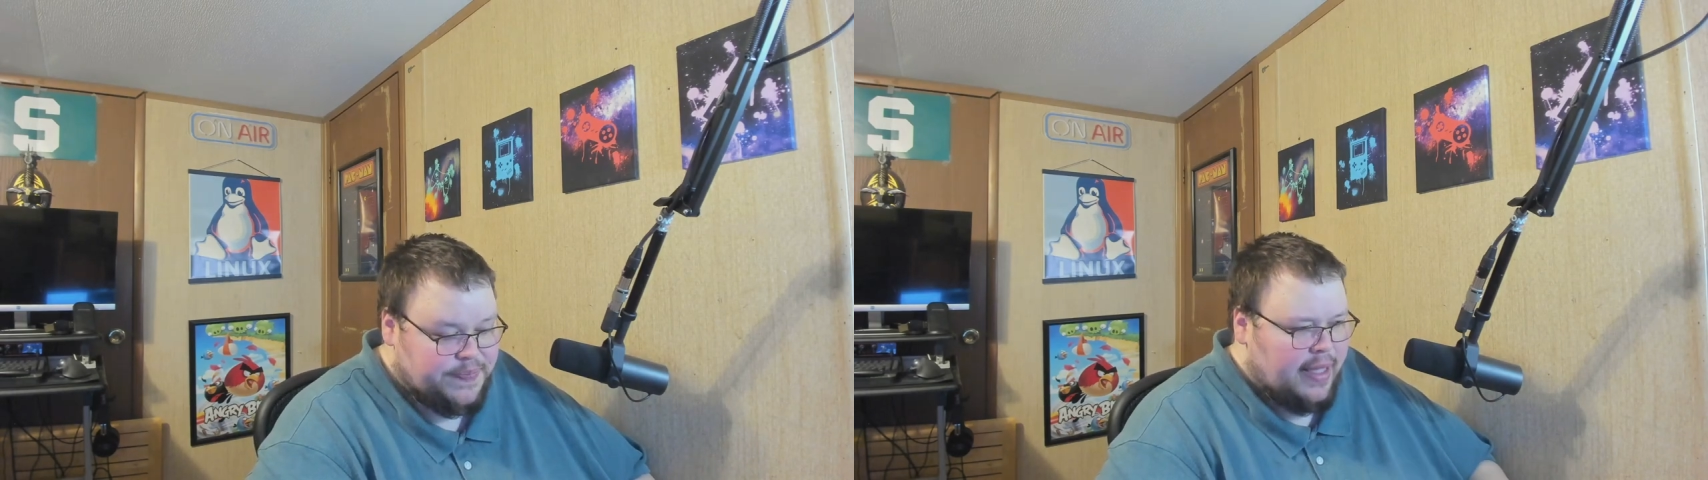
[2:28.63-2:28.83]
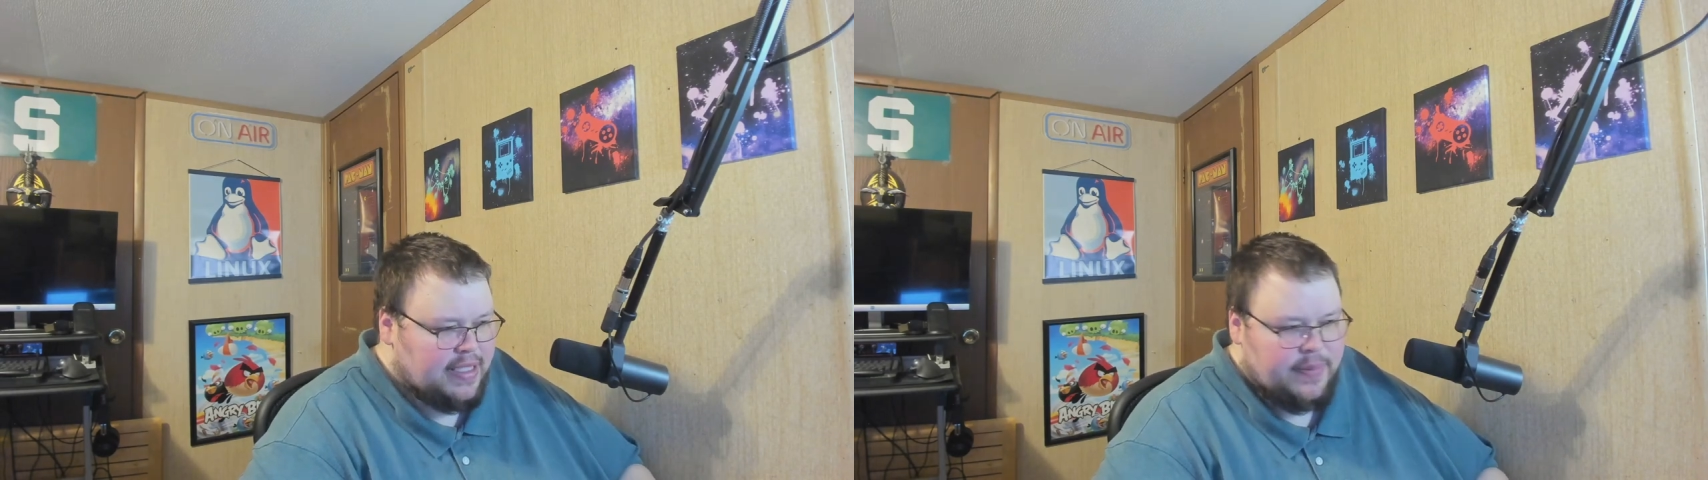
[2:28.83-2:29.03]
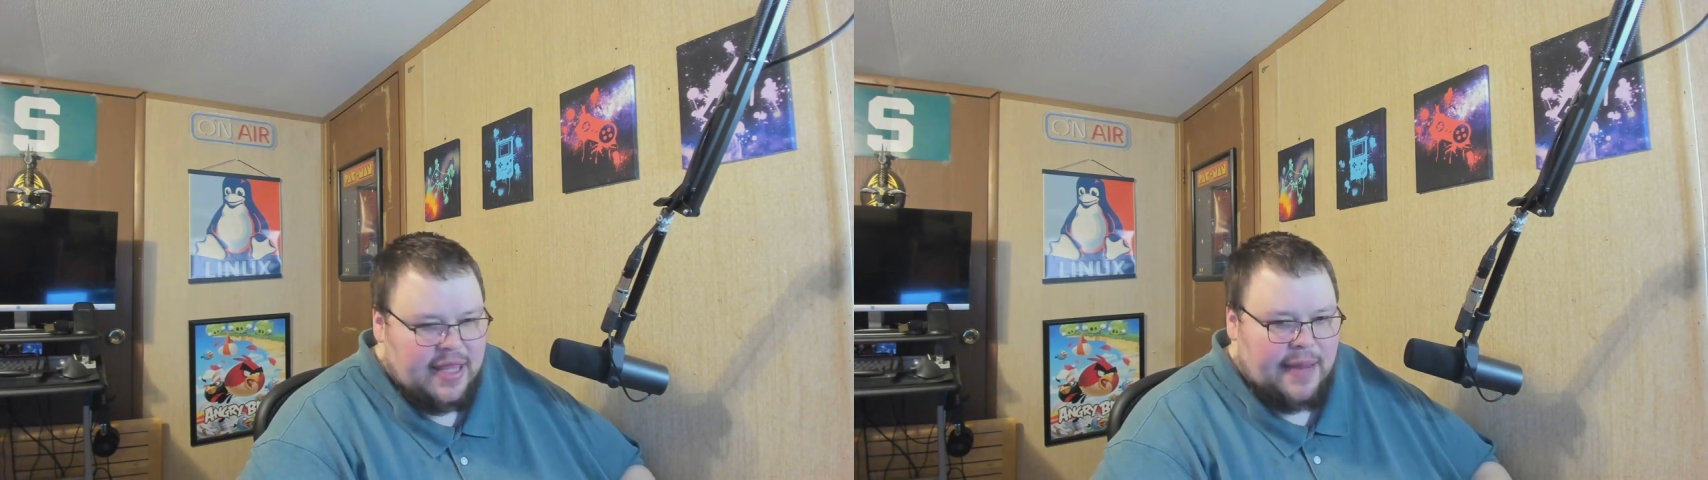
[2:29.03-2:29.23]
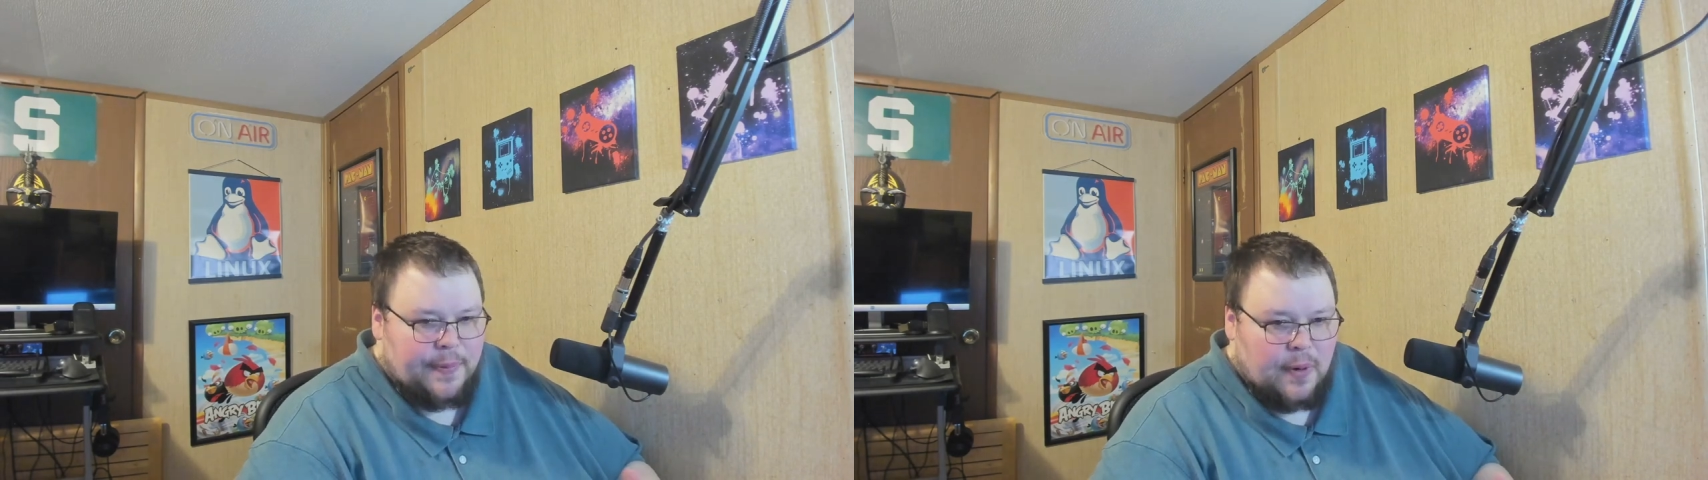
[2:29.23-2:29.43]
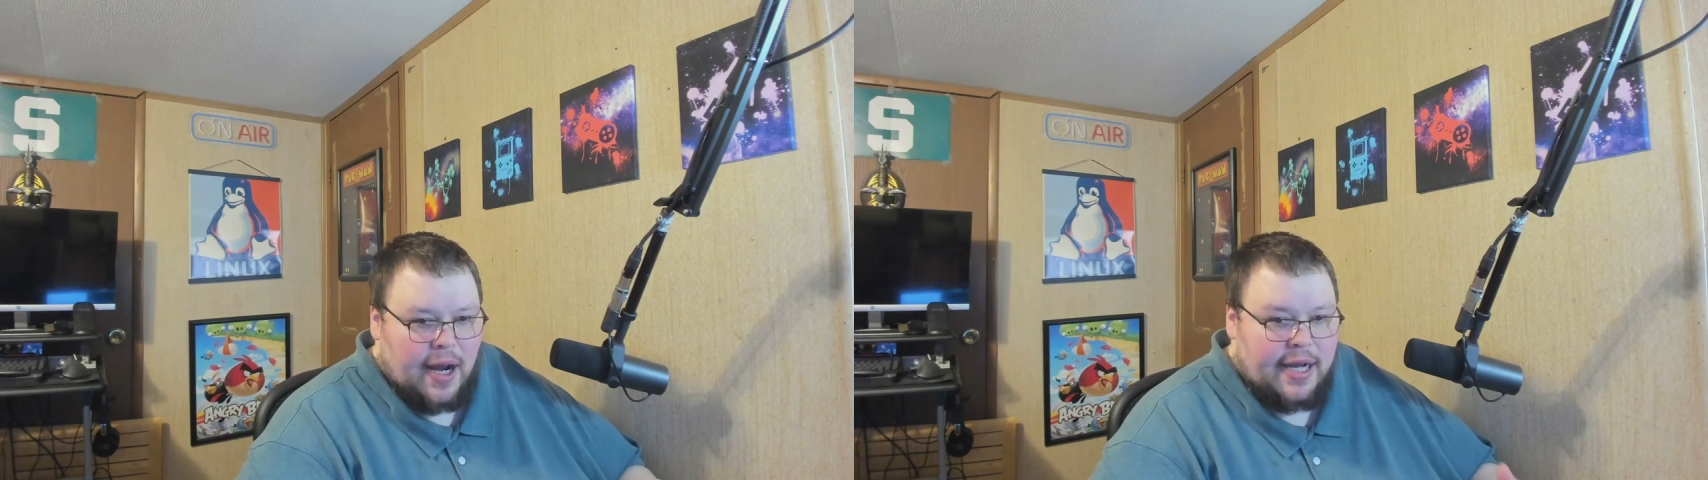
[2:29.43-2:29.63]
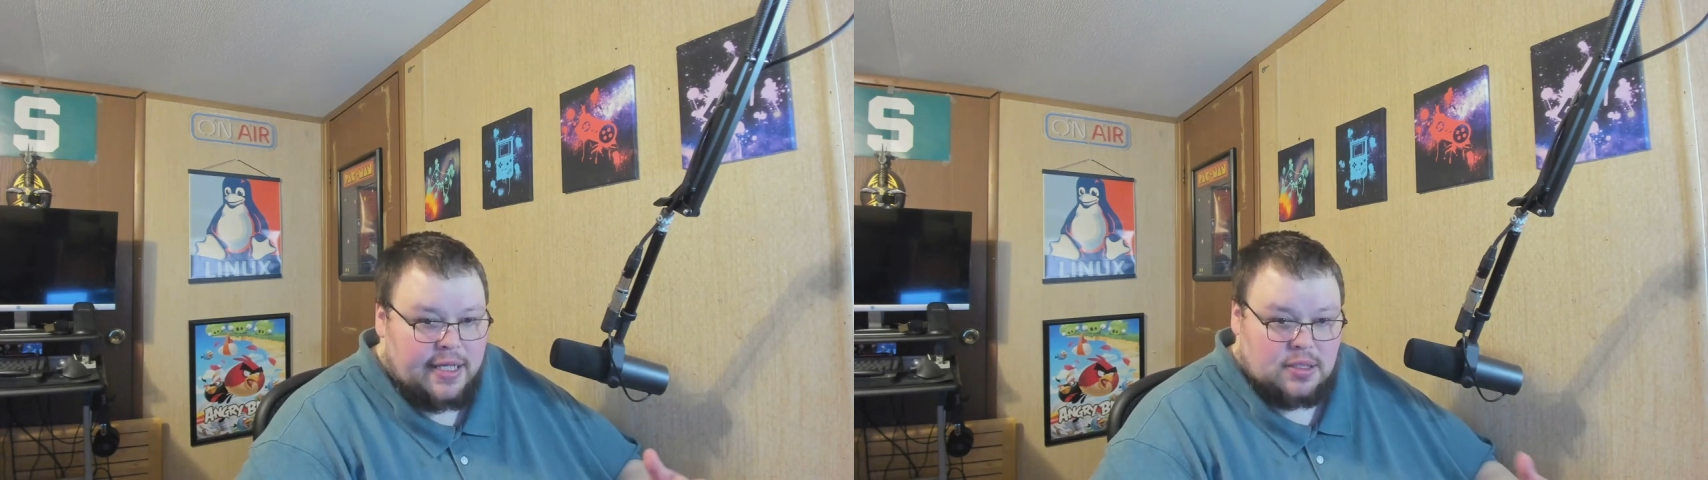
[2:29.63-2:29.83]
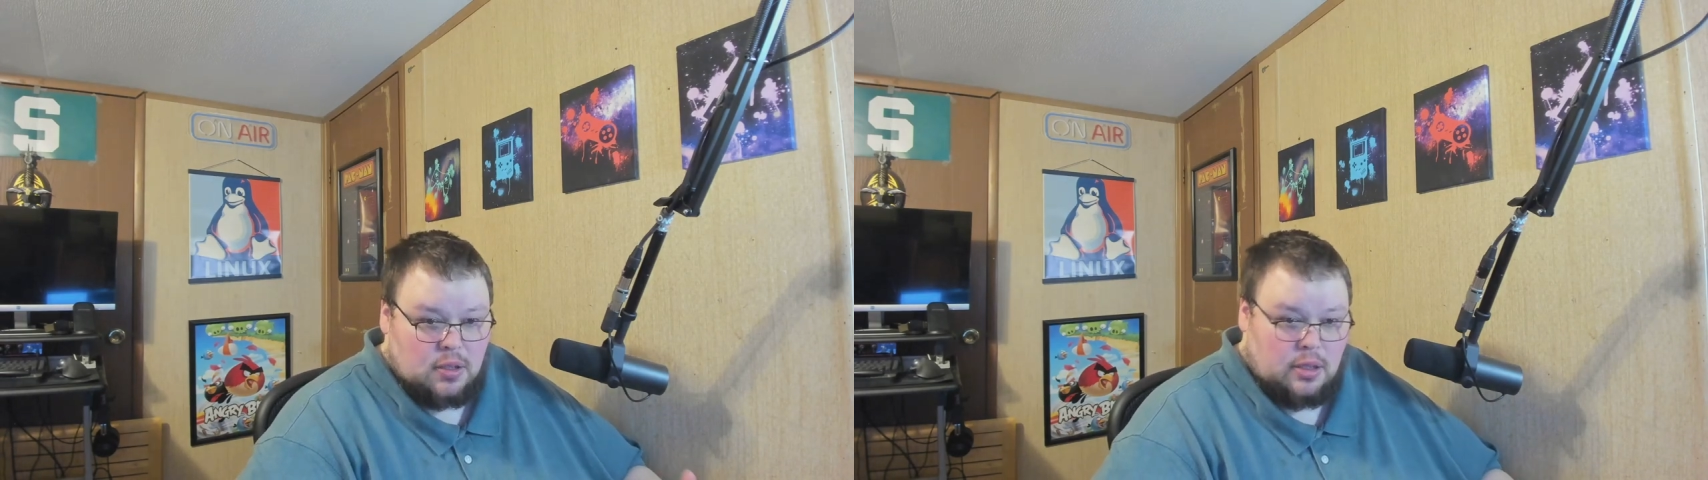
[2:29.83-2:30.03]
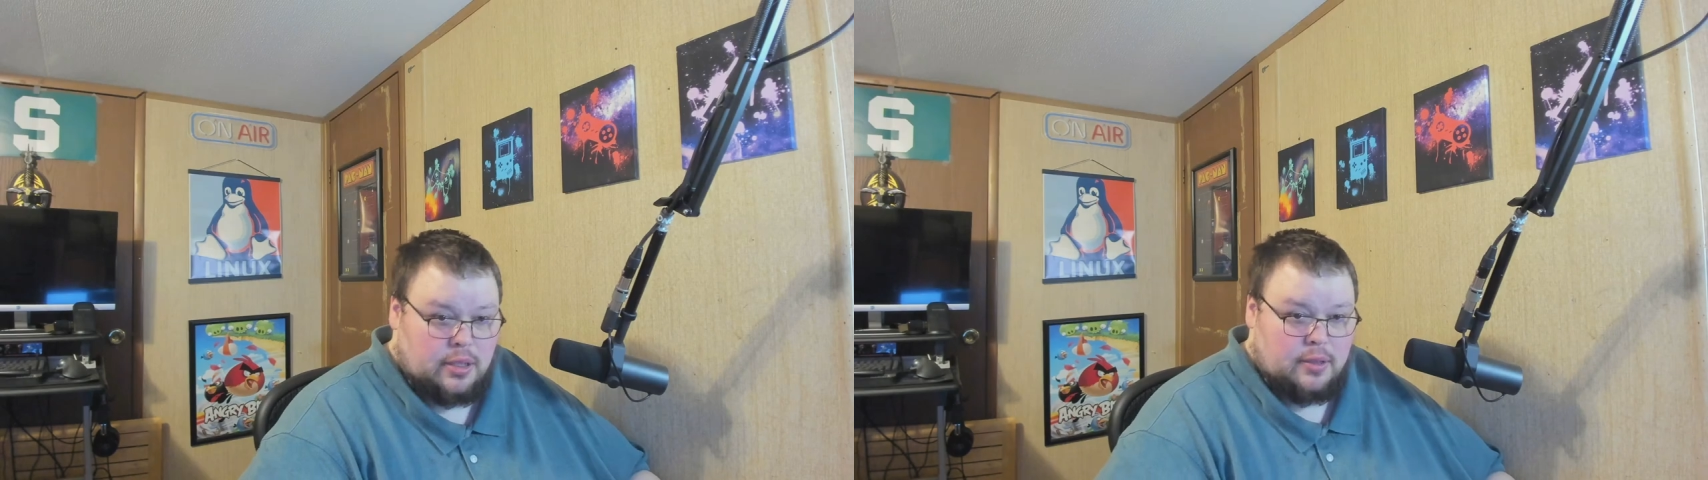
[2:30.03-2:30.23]
And some of that pride is
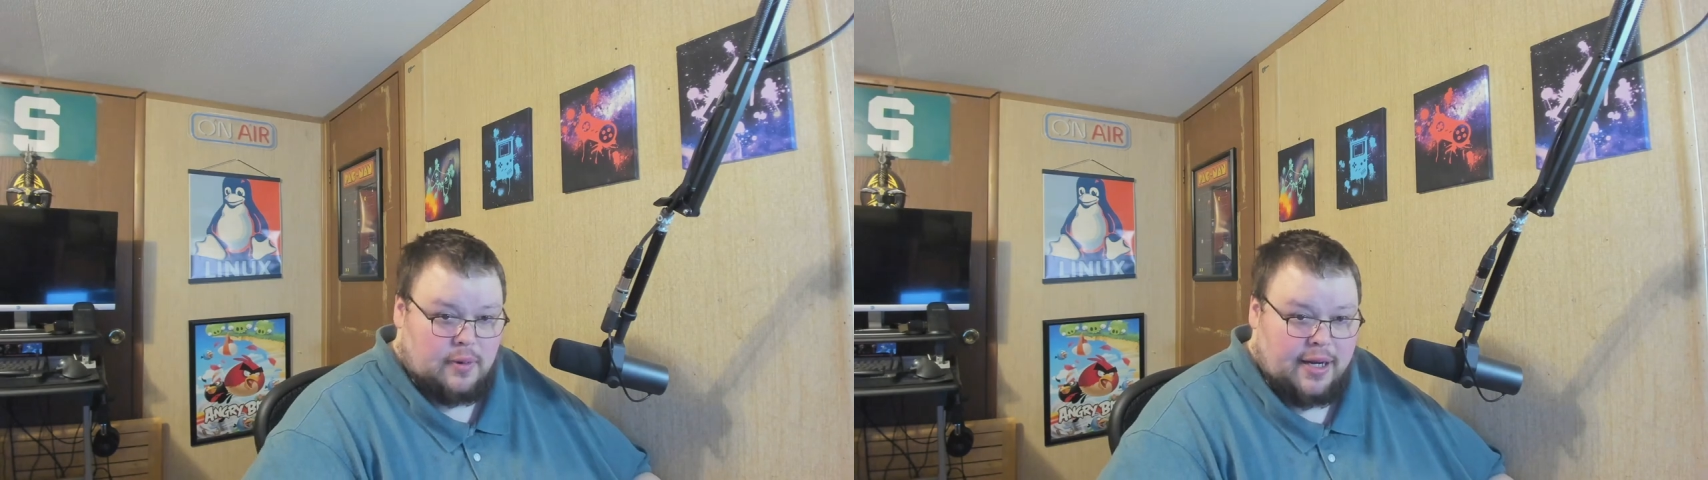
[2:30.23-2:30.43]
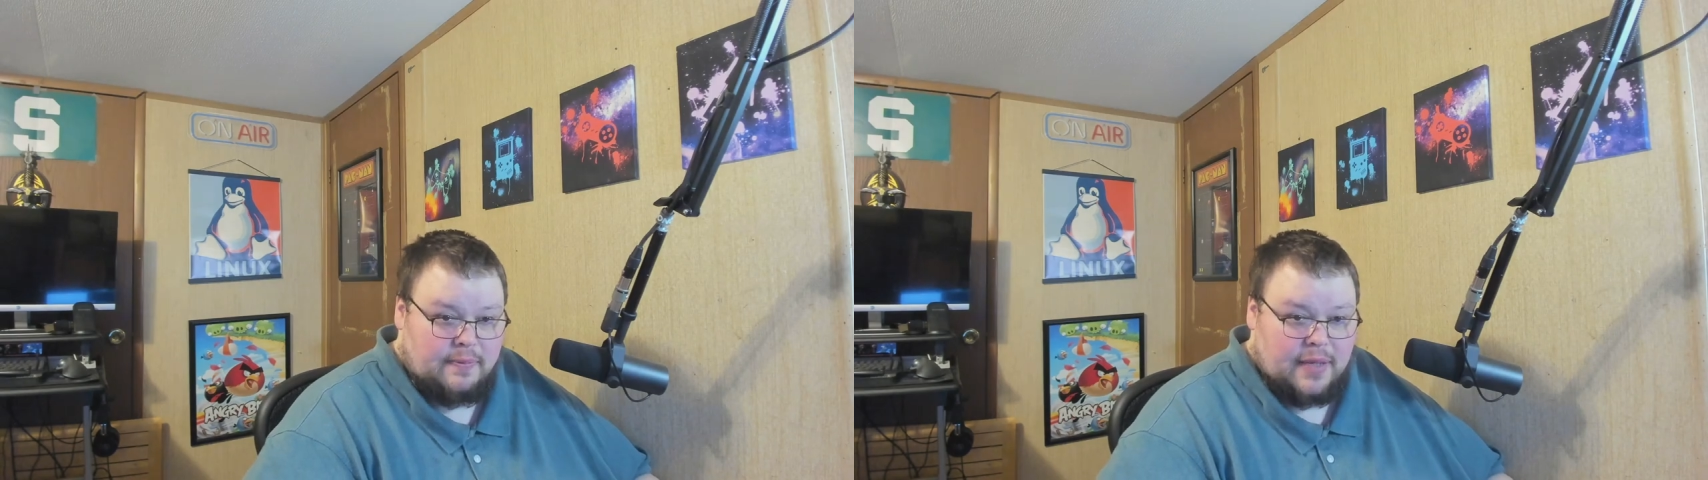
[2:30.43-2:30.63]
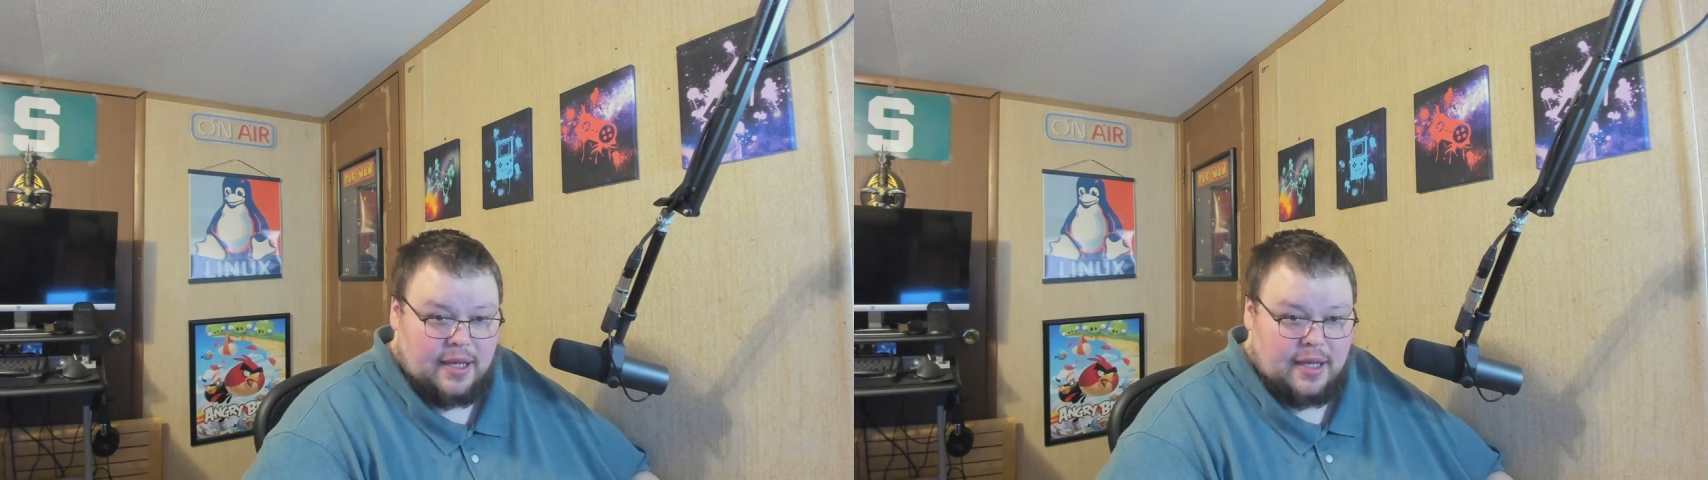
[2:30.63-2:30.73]
earned, right?